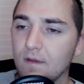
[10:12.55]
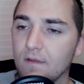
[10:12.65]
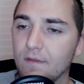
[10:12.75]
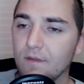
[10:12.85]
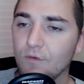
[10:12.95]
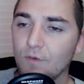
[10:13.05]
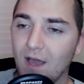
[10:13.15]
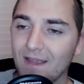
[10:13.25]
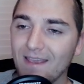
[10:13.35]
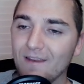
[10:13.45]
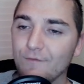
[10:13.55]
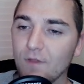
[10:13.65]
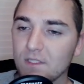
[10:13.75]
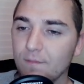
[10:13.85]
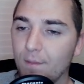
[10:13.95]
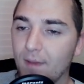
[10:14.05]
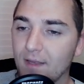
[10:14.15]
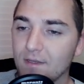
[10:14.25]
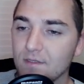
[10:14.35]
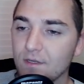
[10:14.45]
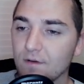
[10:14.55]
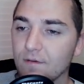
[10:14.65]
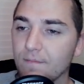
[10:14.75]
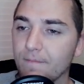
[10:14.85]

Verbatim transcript: They do not get inflicted by madness here.